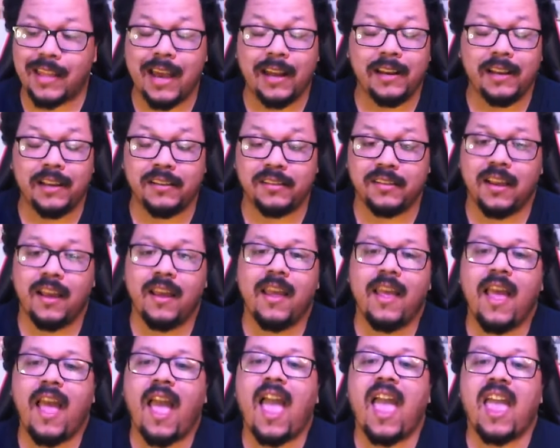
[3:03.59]
That is
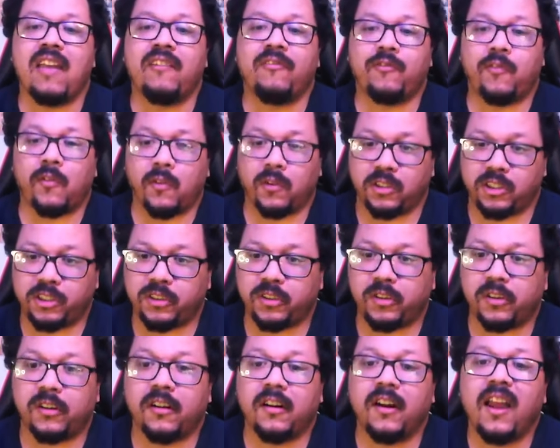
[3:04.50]
a for
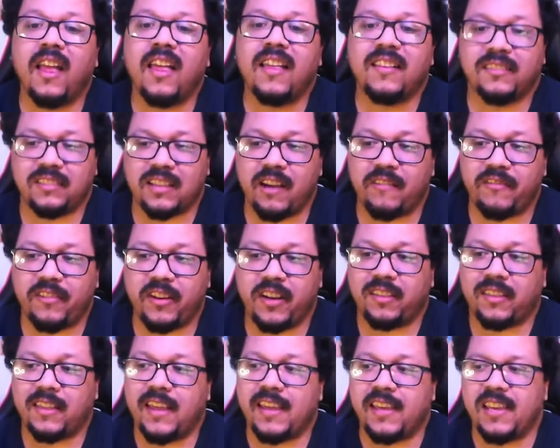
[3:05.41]
sure
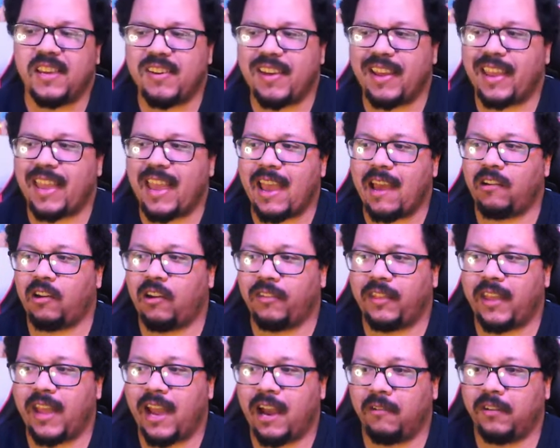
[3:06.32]
definite thing. You can count
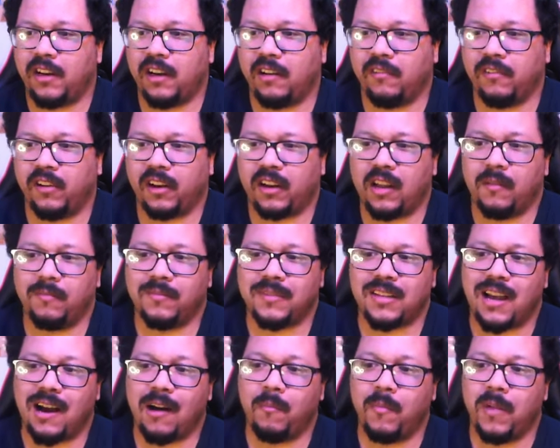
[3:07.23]
on that whenever it
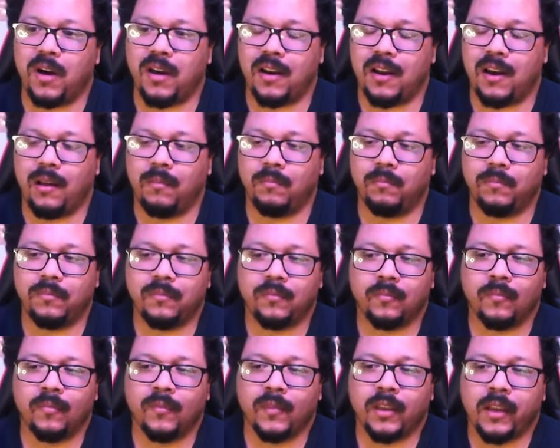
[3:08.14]
comes out. But, um,
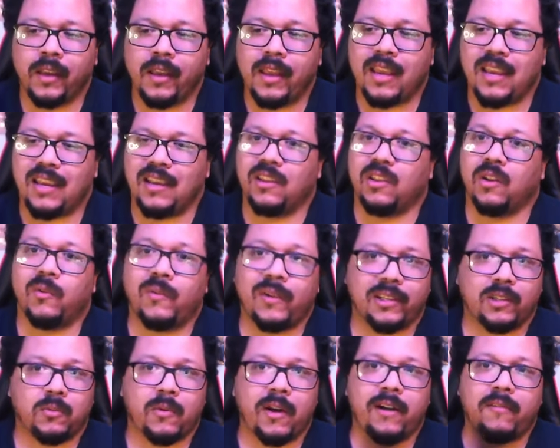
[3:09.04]
either
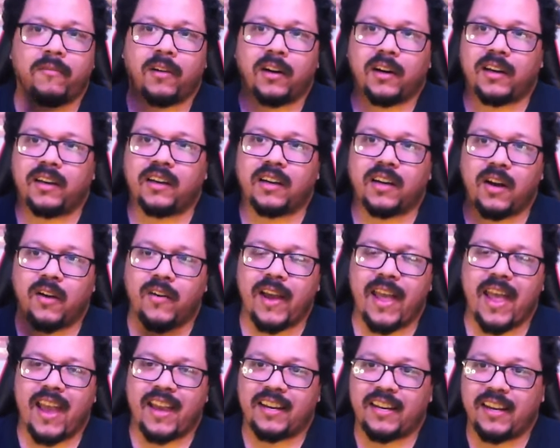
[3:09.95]
which way, we're going to go
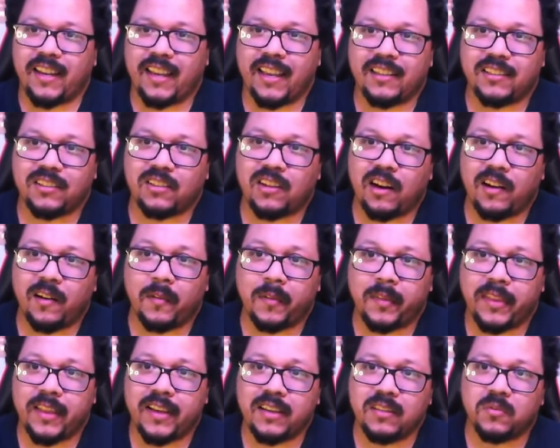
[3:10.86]
ahead and get started
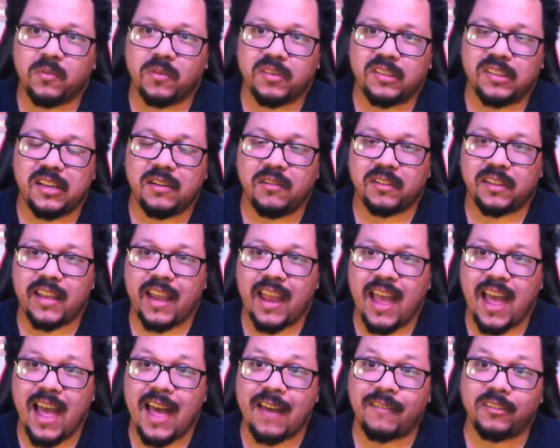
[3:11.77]
with this. We'll see what they
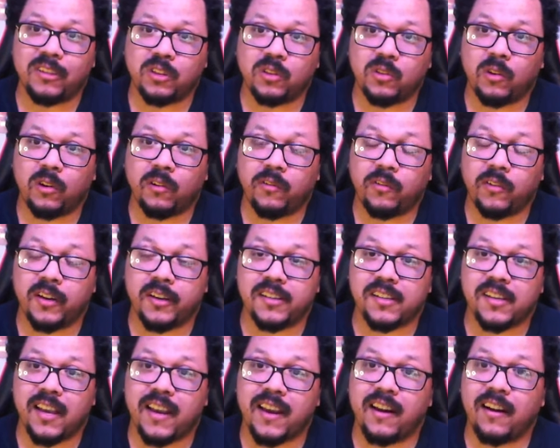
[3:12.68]
have in store for
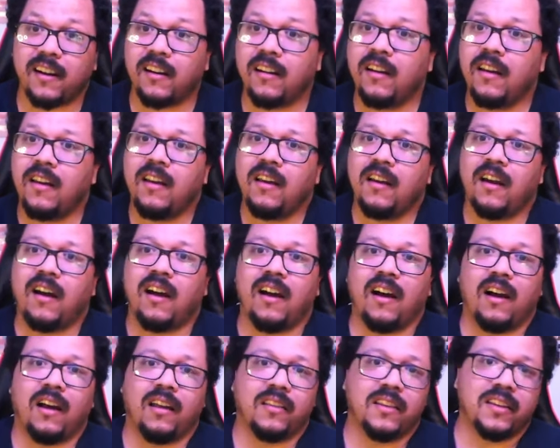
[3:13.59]
us here.
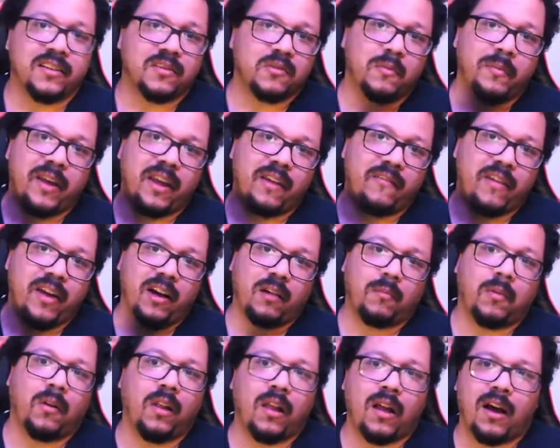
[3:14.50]
Uh, this will be
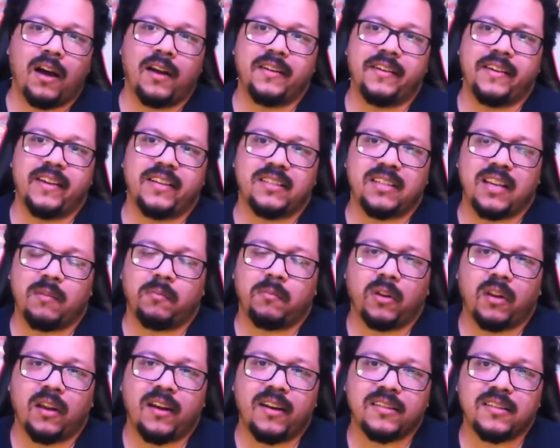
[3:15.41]
available on Disney
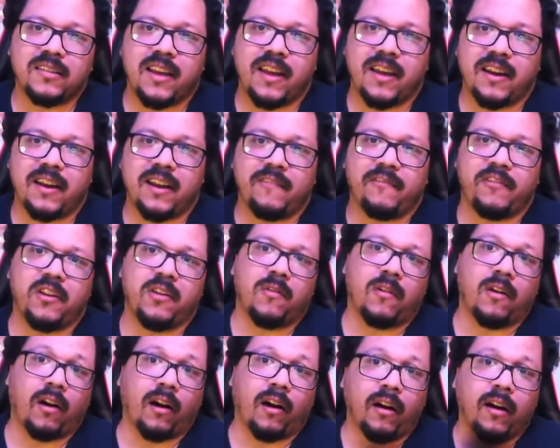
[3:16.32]
plus, and if
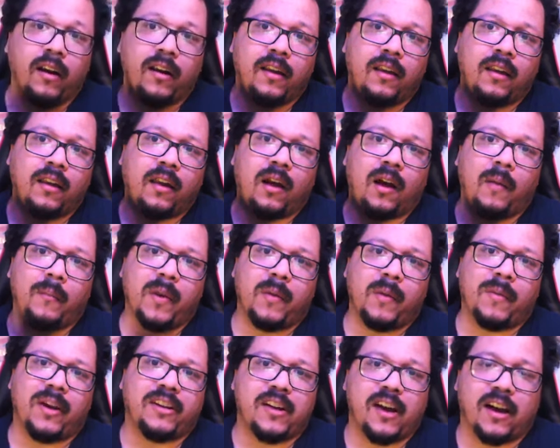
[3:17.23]
you are um,
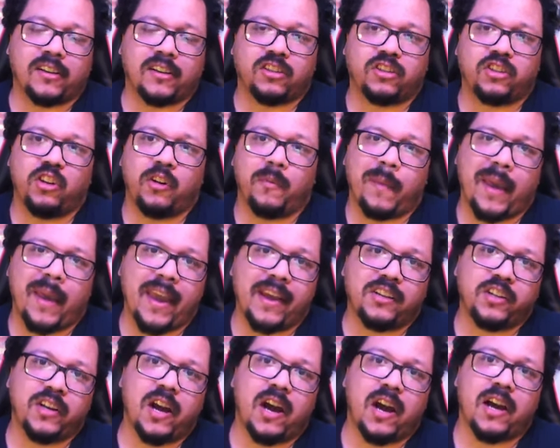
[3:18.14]
in my Doc's Crew
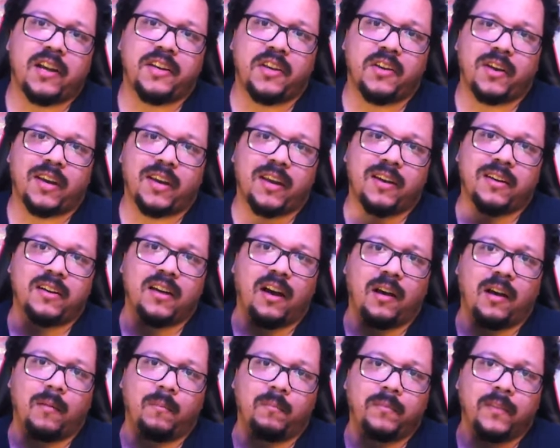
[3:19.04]
Patreon, you can
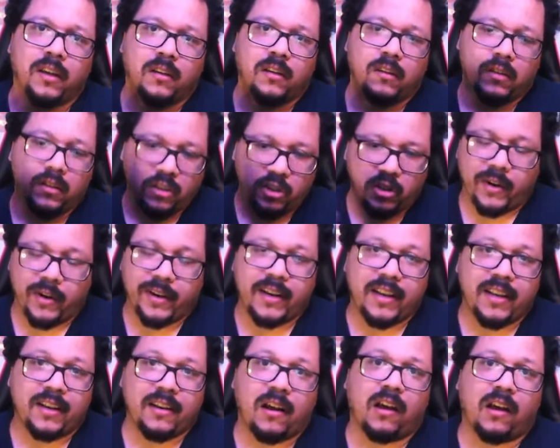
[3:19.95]
um, join
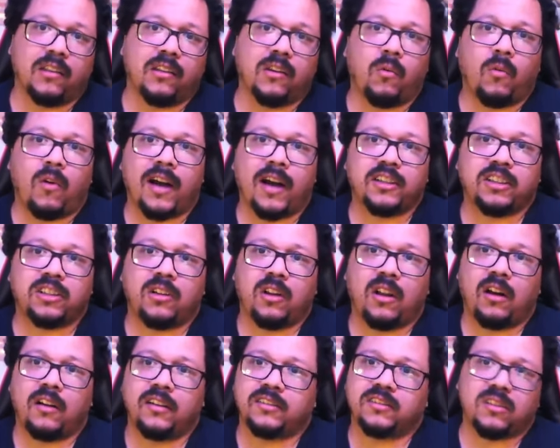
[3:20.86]
in on the watch
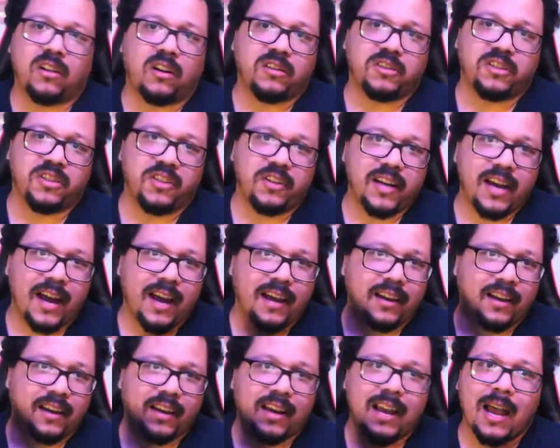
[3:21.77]
along. As long as you
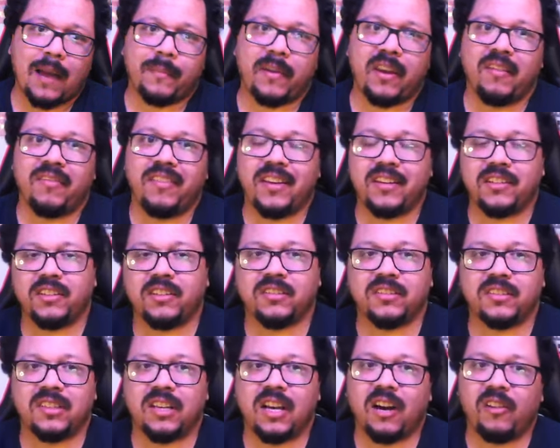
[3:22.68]
got a copy of this
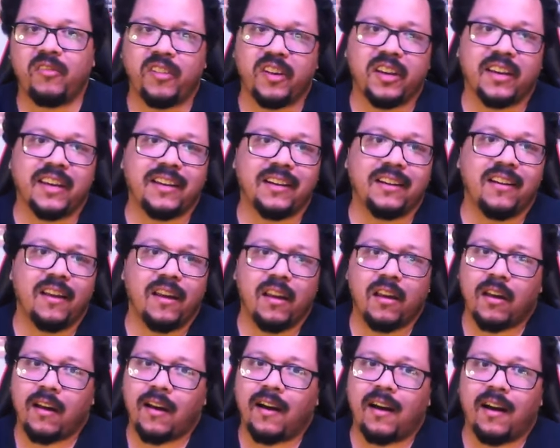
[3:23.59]
yourself, you can
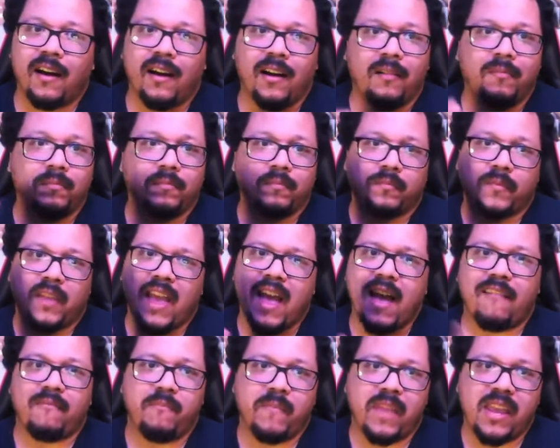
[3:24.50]
uh,
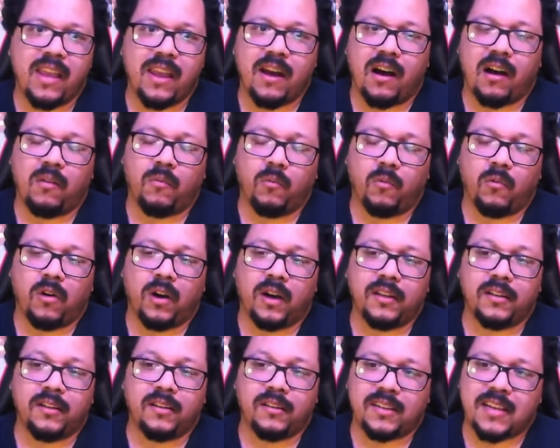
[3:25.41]
have me on
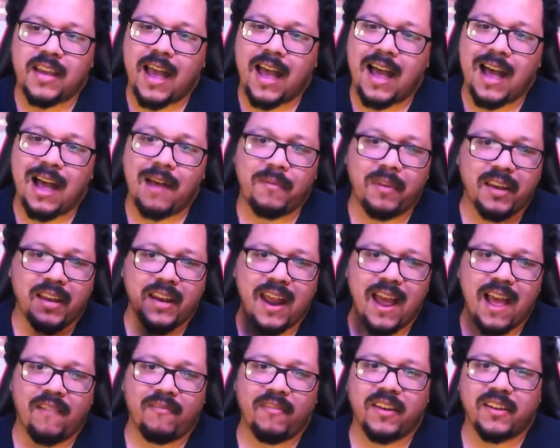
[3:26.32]
one tab, you can
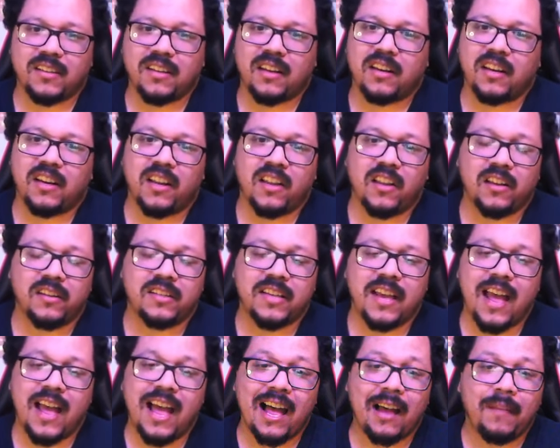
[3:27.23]
have this on another
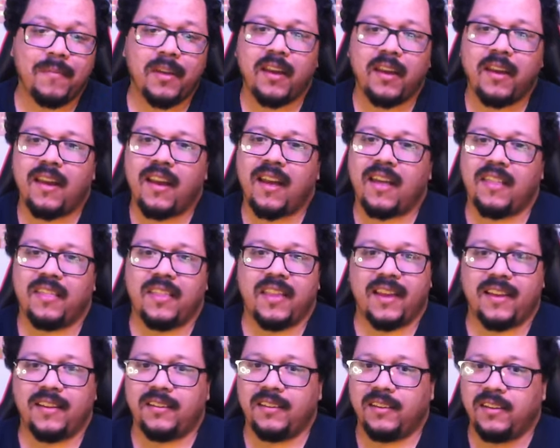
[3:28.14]
tab, and
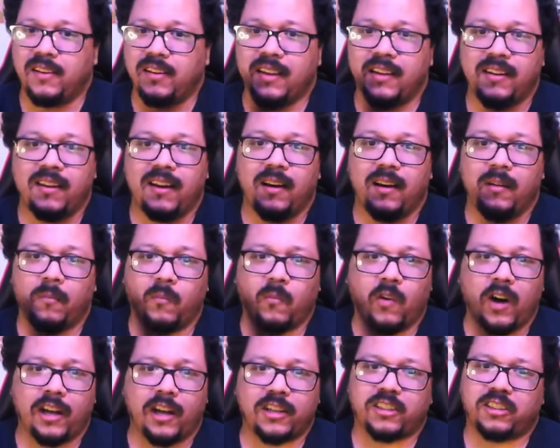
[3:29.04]
then you can um,
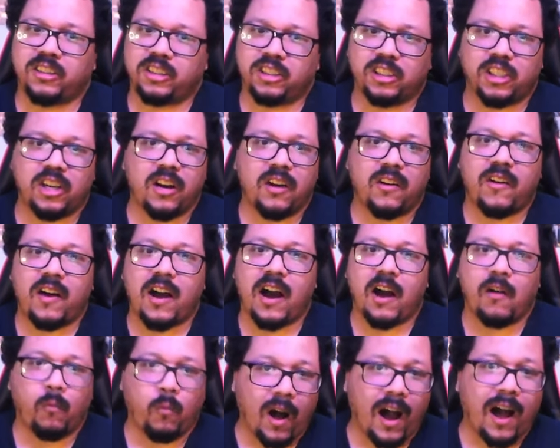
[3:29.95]
watch the show
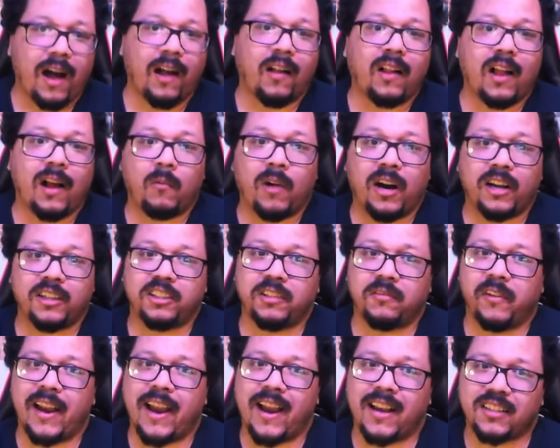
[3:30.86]
while I'm
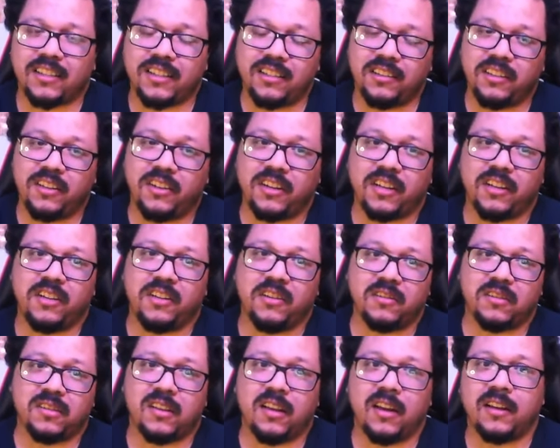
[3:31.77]
watching reacting. You can
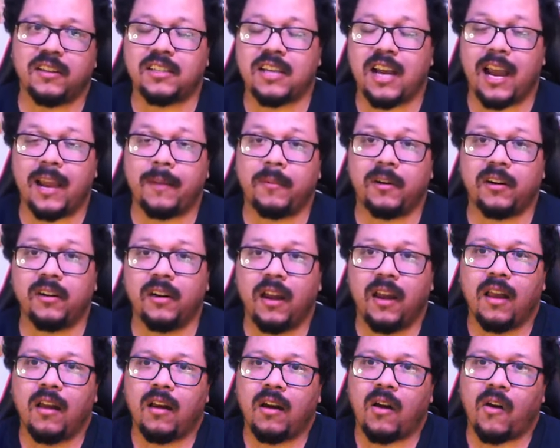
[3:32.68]
use the timer
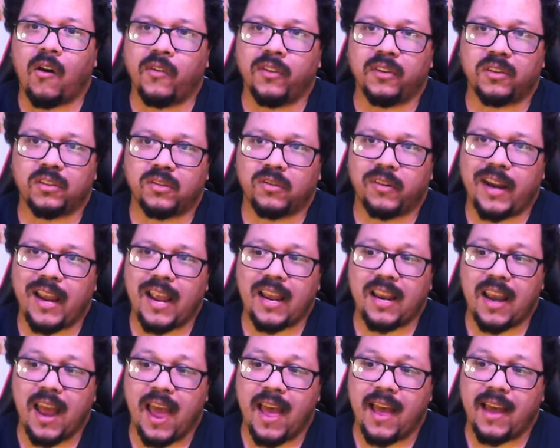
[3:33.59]
on the
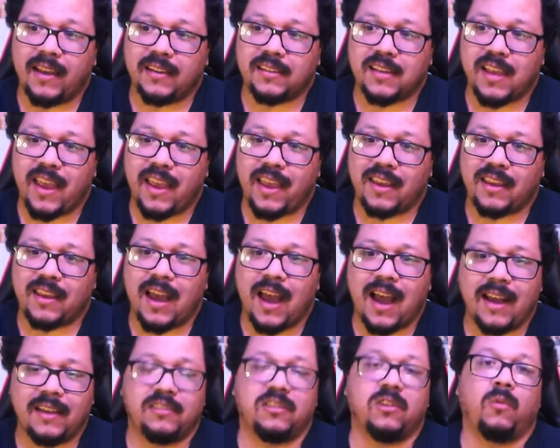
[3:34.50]
screen as a
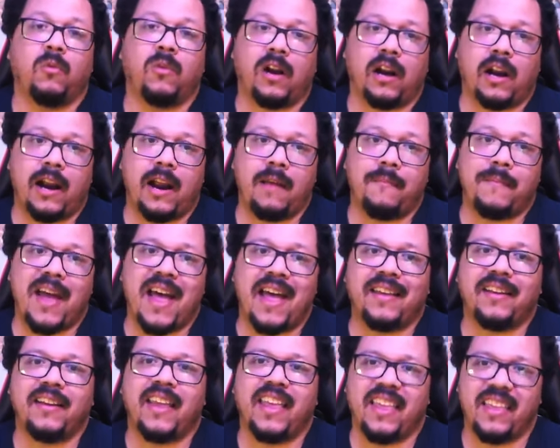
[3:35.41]
guide to where I'm
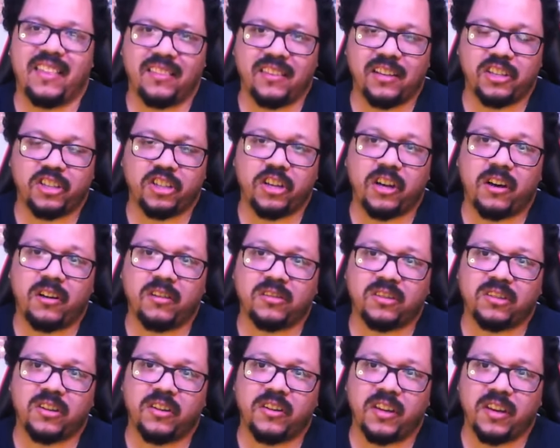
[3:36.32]
at in the show,
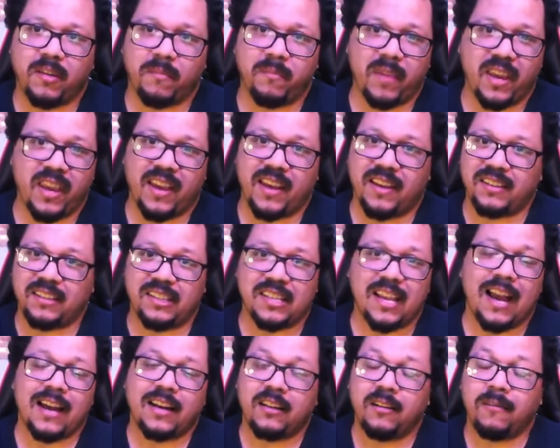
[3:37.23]
so you can be
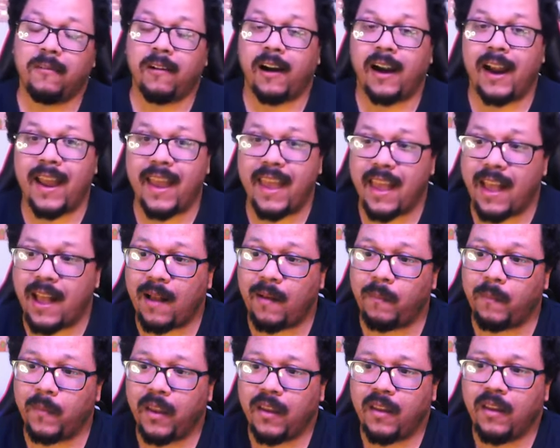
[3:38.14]
exactly where I
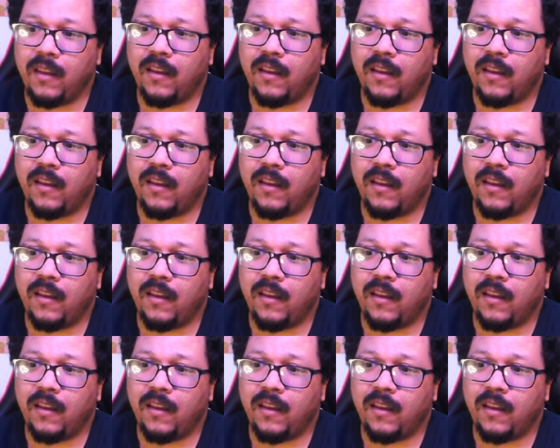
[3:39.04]
am.